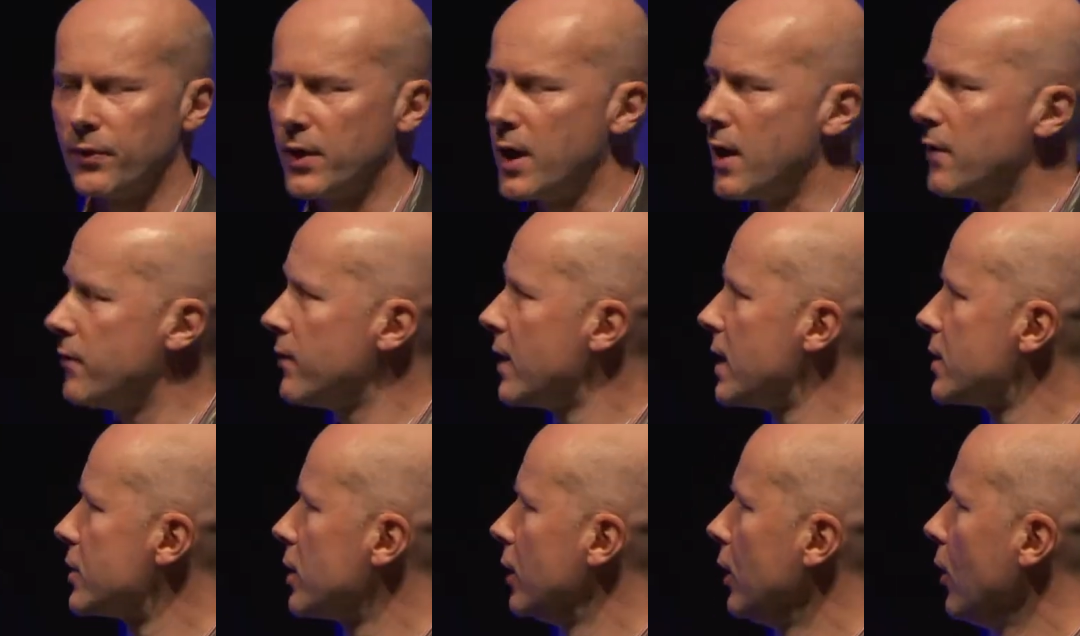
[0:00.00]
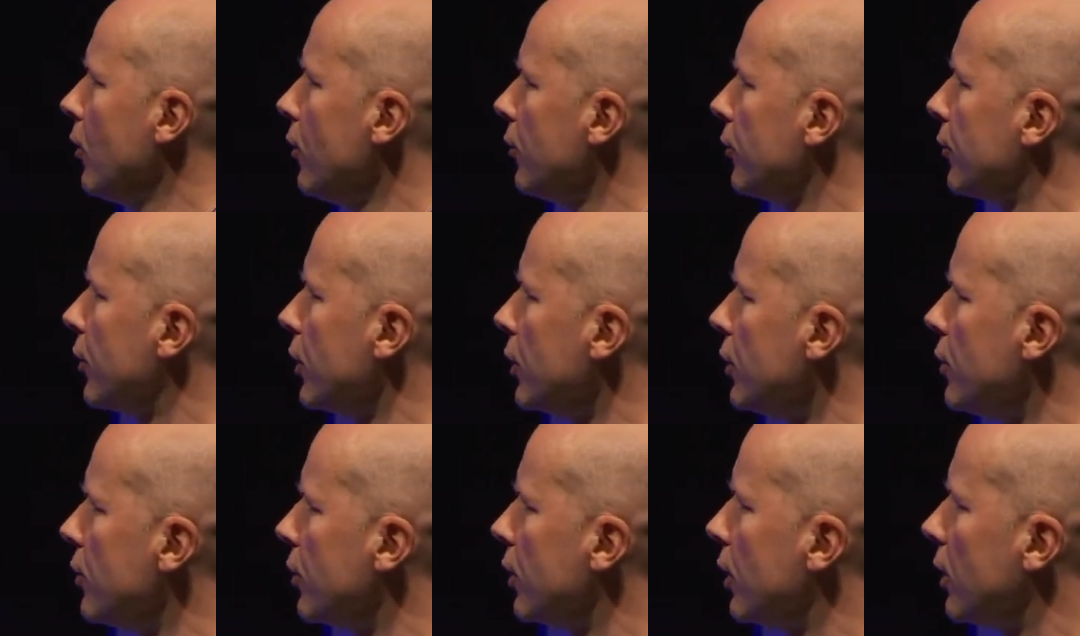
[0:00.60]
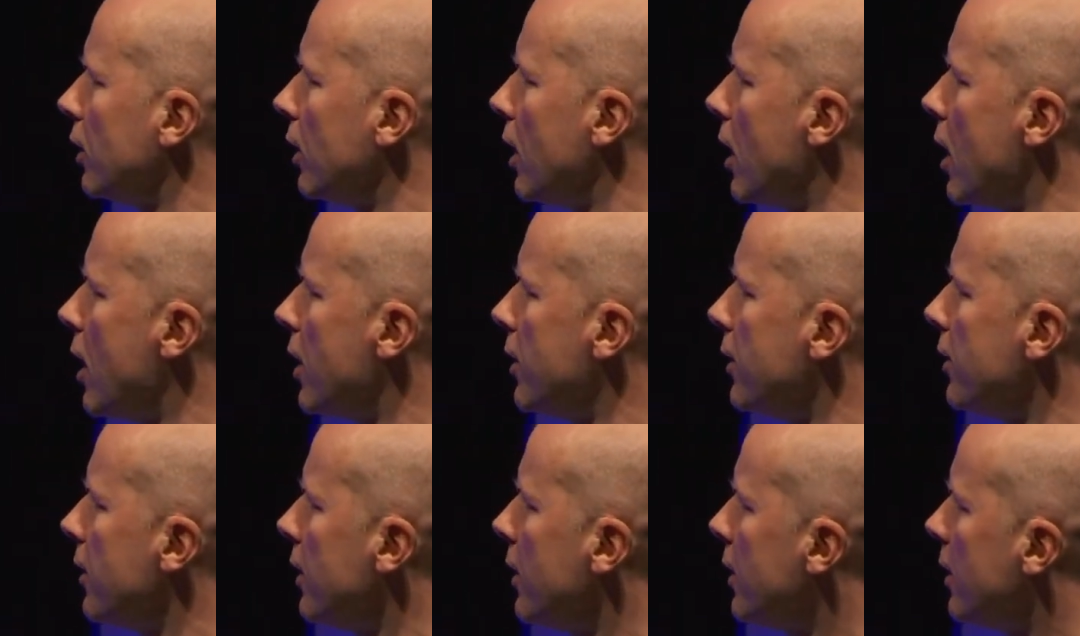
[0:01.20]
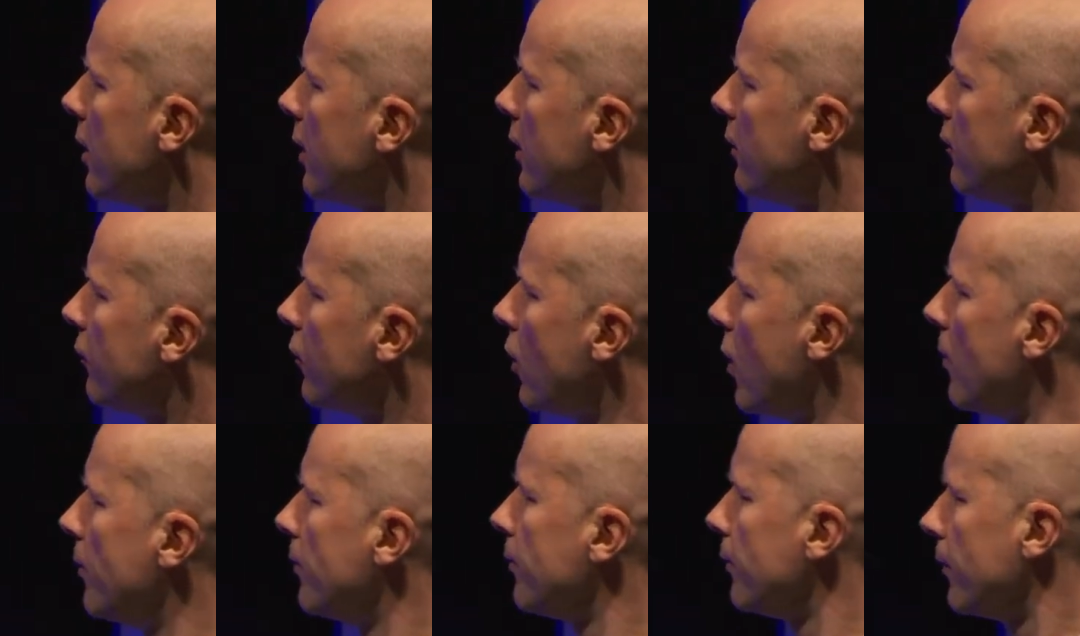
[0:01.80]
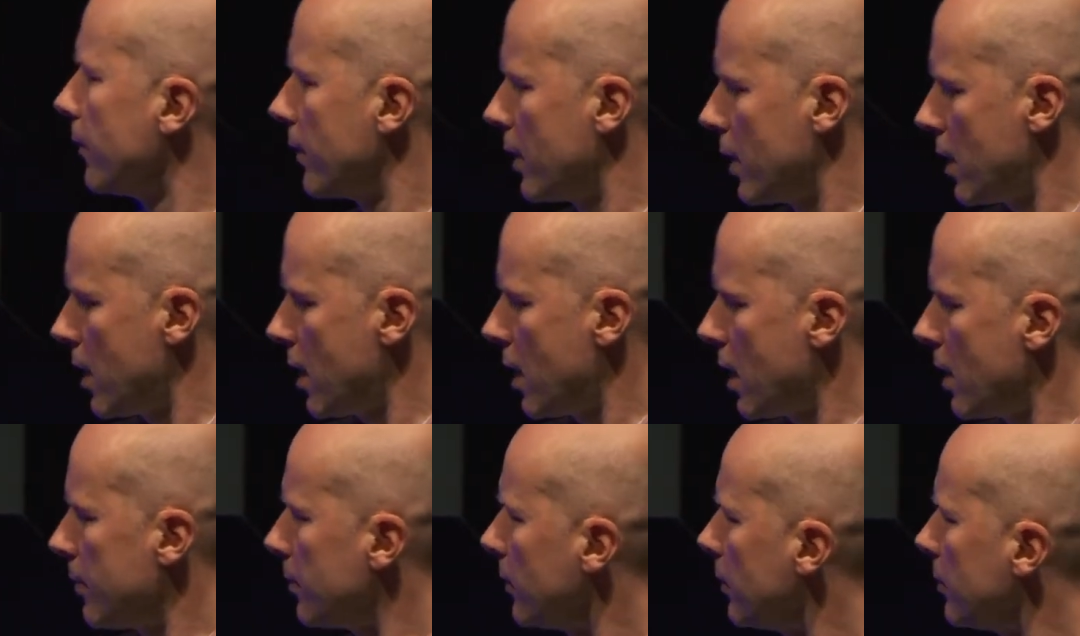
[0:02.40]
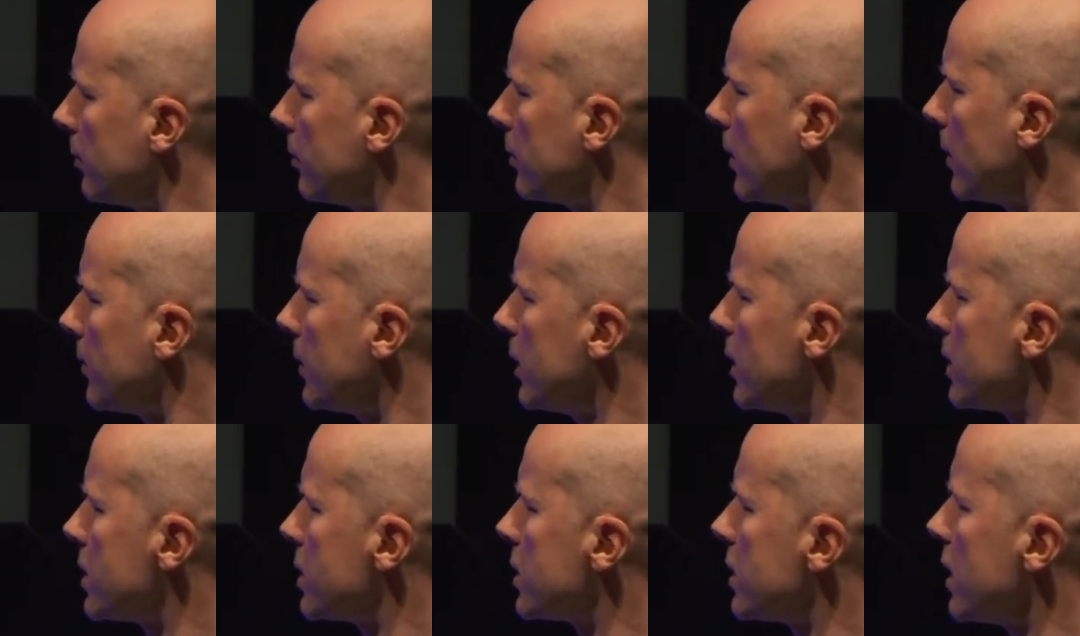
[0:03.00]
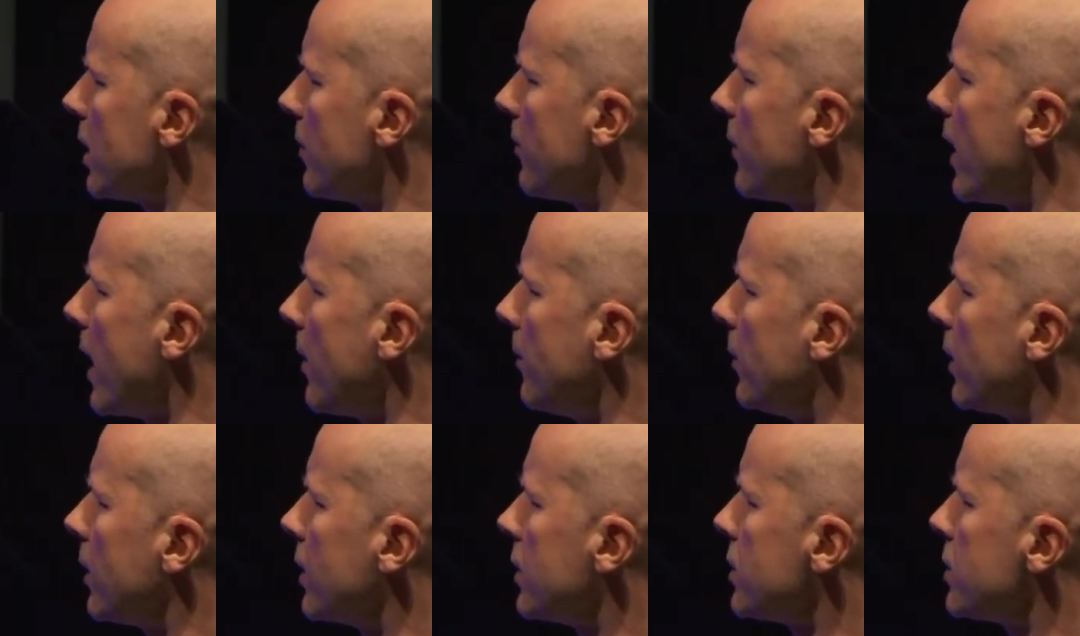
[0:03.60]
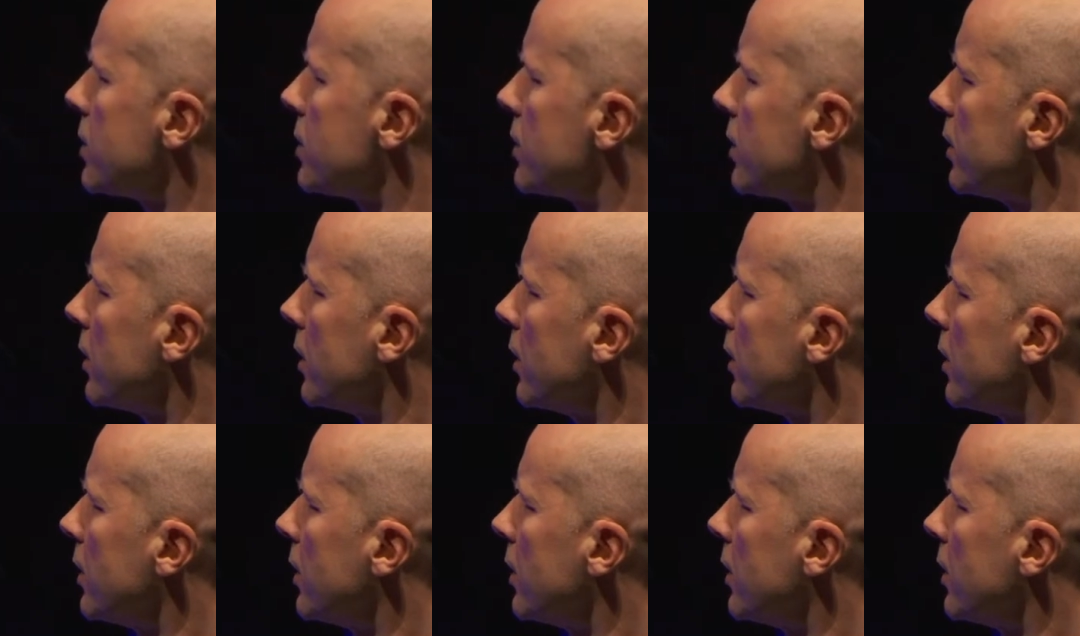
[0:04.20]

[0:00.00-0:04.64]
then there's a lot that you can learn from. I'm, I'm going to skip that because